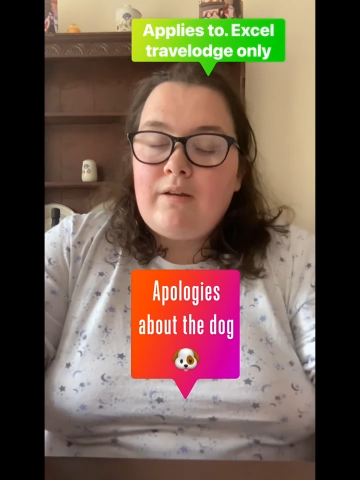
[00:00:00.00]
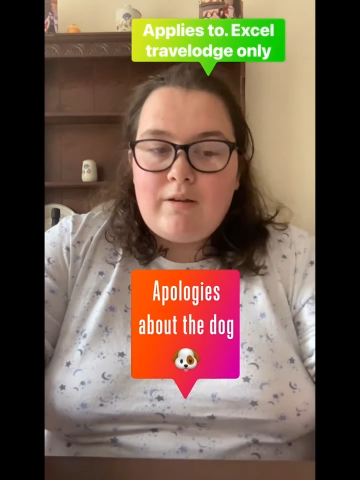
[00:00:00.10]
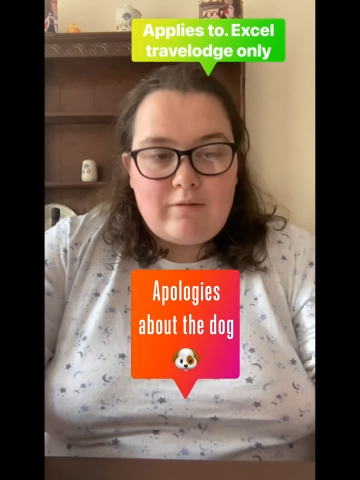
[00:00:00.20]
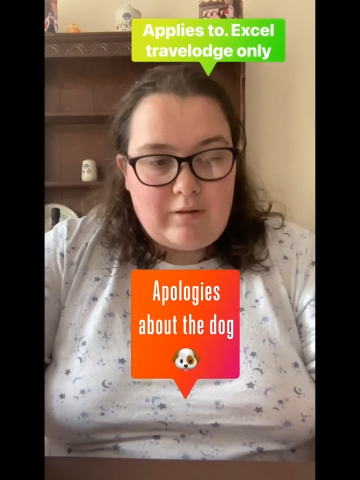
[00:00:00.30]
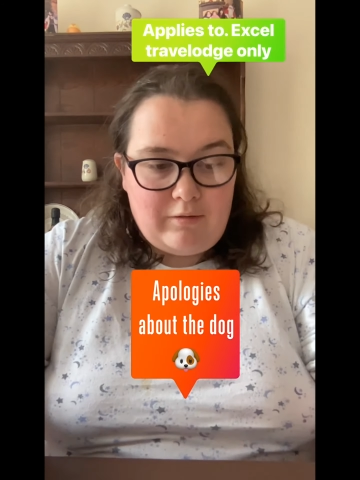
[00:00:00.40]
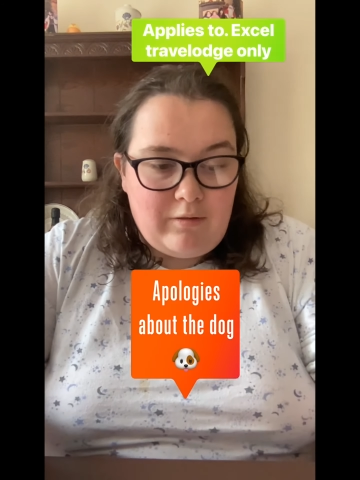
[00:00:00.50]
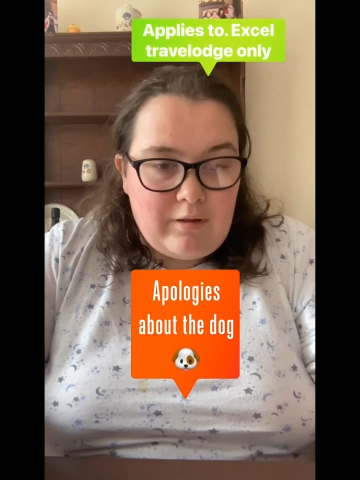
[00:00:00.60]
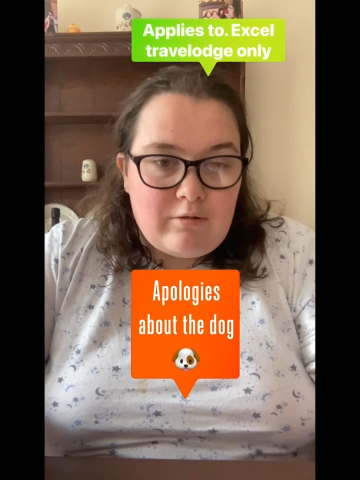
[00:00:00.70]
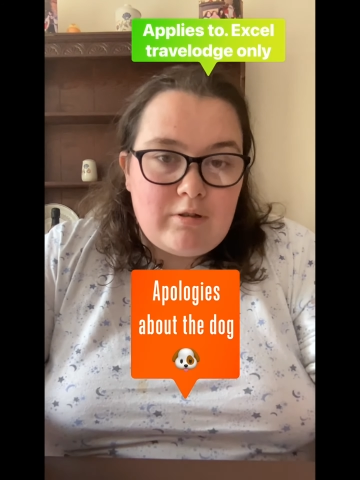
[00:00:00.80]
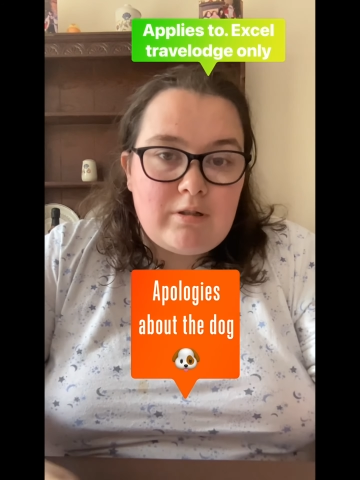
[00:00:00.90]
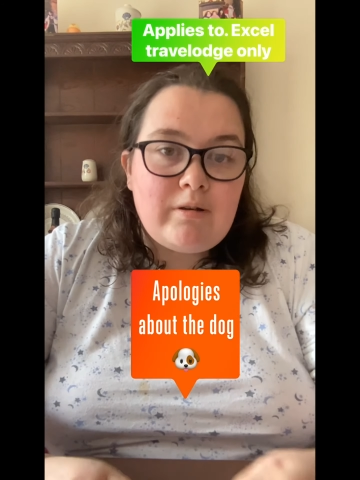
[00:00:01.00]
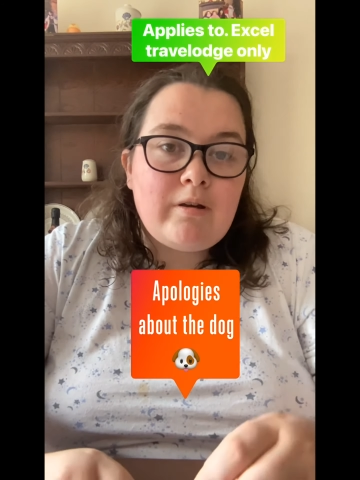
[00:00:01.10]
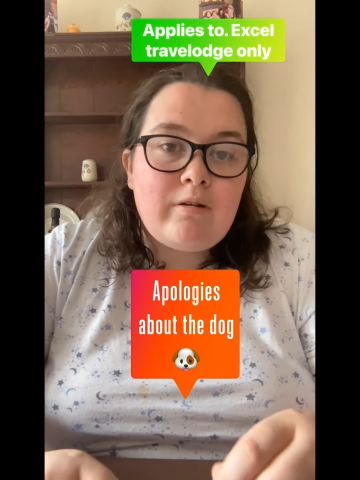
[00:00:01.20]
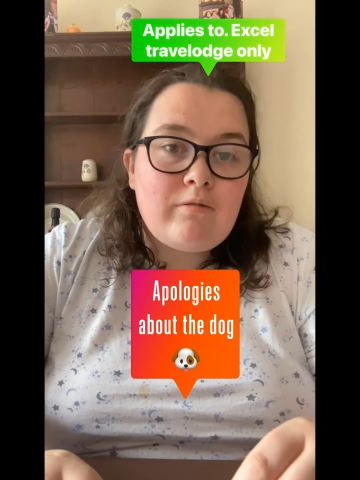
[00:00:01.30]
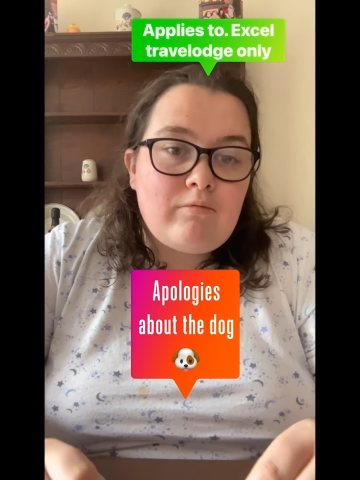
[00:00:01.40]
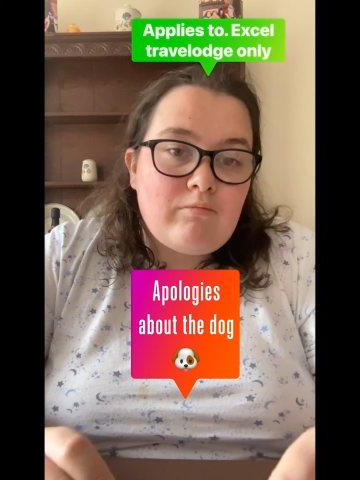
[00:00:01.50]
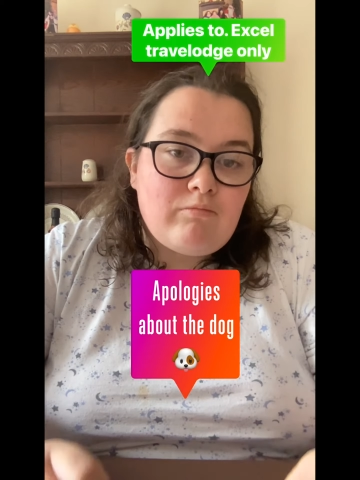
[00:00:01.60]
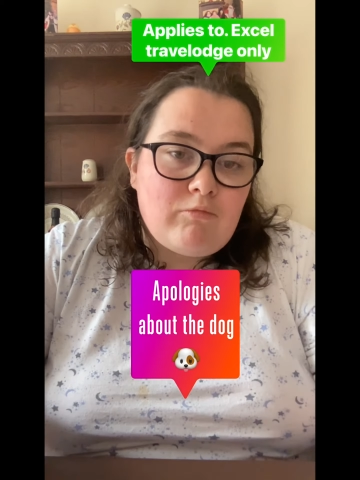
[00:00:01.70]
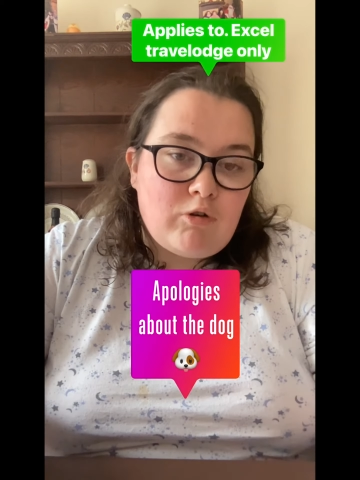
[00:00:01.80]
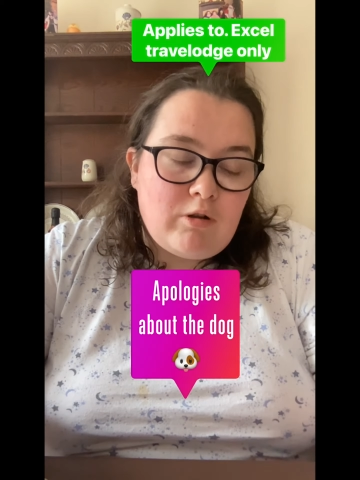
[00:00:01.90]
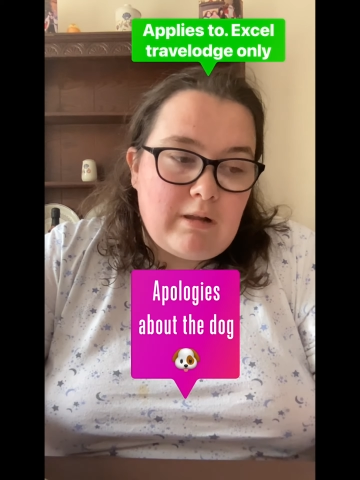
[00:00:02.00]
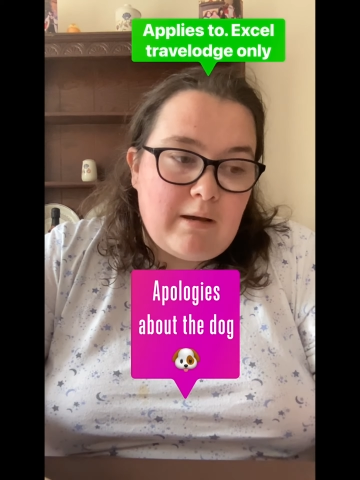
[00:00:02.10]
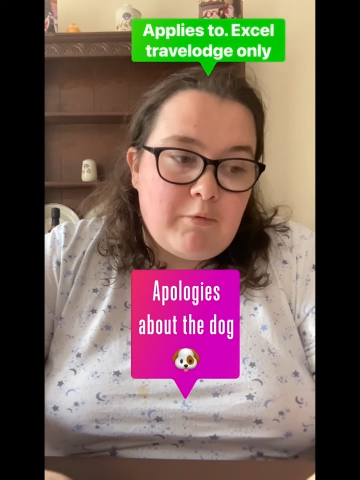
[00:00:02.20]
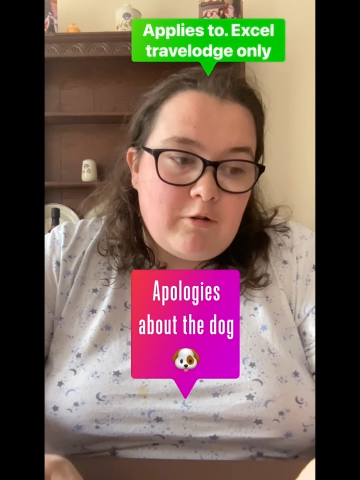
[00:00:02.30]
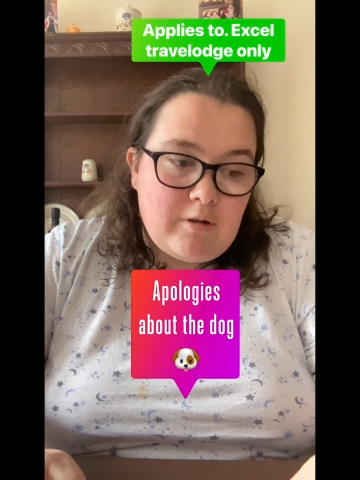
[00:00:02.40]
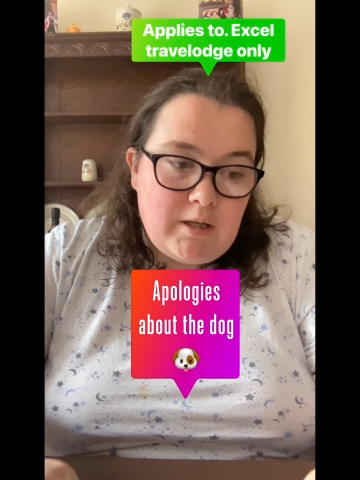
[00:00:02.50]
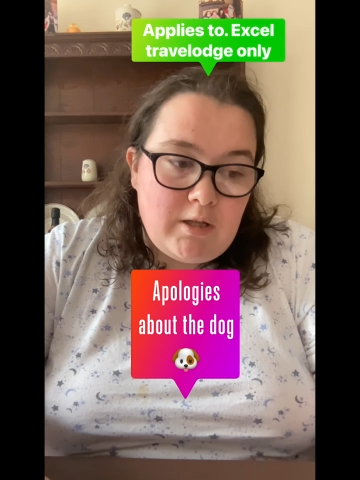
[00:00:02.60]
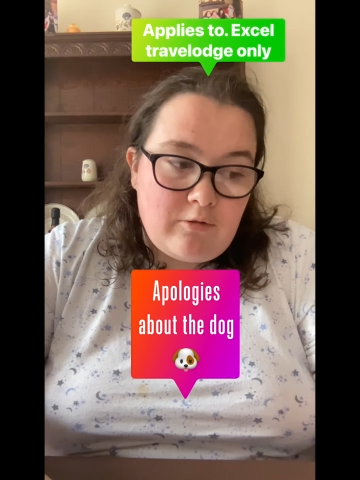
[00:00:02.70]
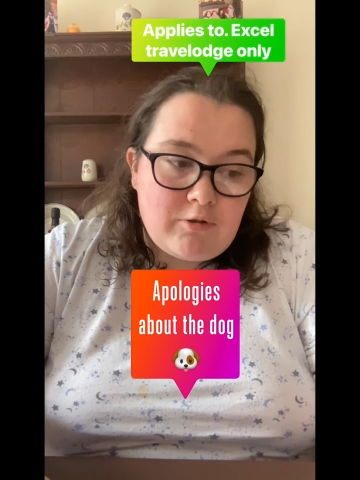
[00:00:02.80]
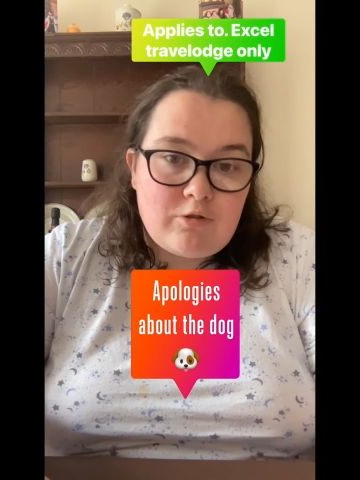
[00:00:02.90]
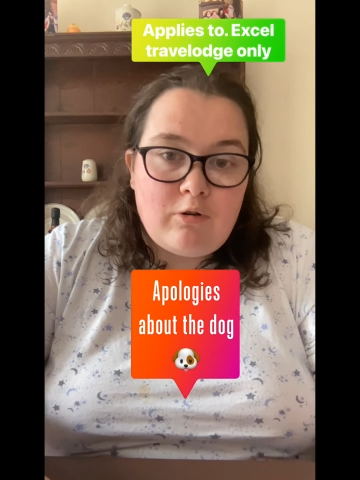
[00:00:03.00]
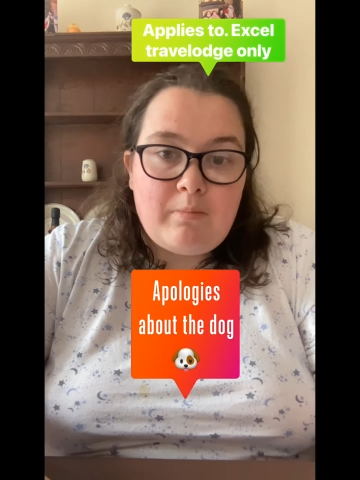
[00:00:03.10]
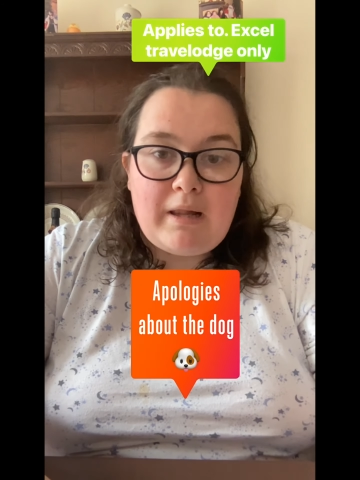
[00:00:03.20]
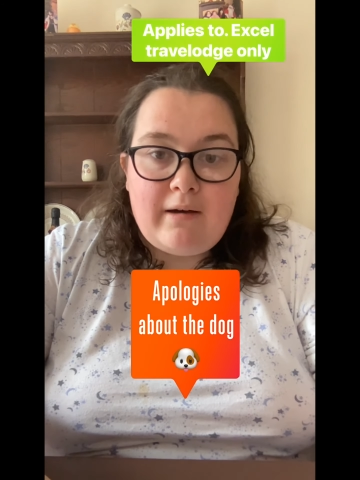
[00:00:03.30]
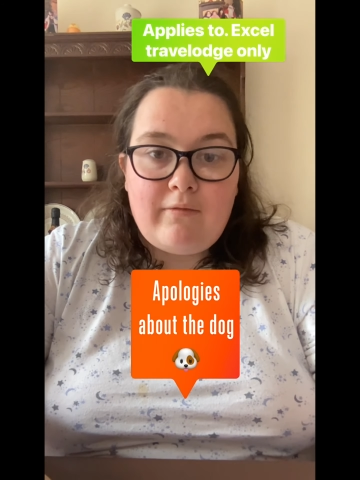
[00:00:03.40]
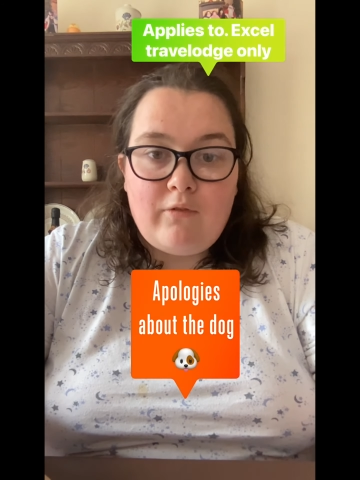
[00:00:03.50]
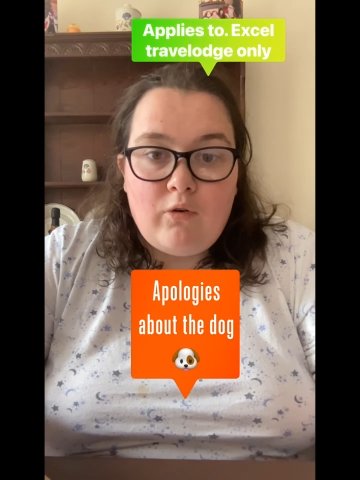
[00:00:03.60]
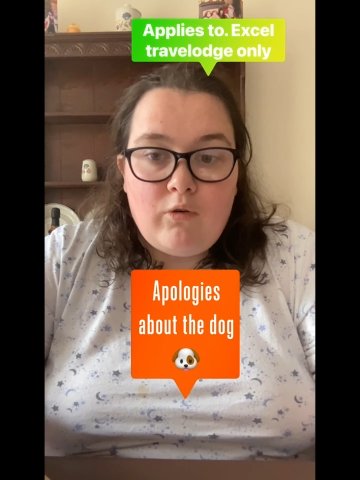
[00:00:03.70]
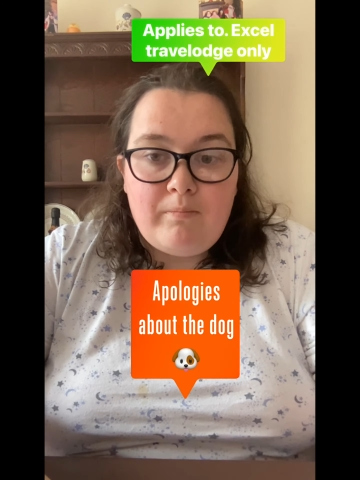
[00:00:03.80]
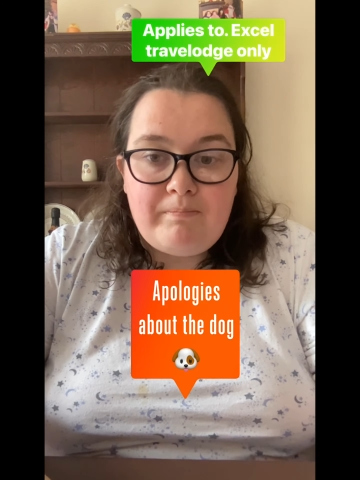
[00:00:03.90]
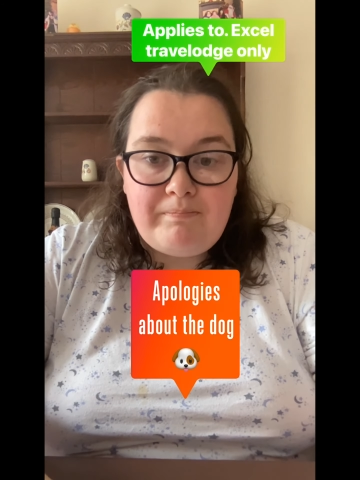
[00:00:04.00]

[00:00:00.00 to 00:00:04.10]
Because as I said earlier, Royal Albert, it is a short platform.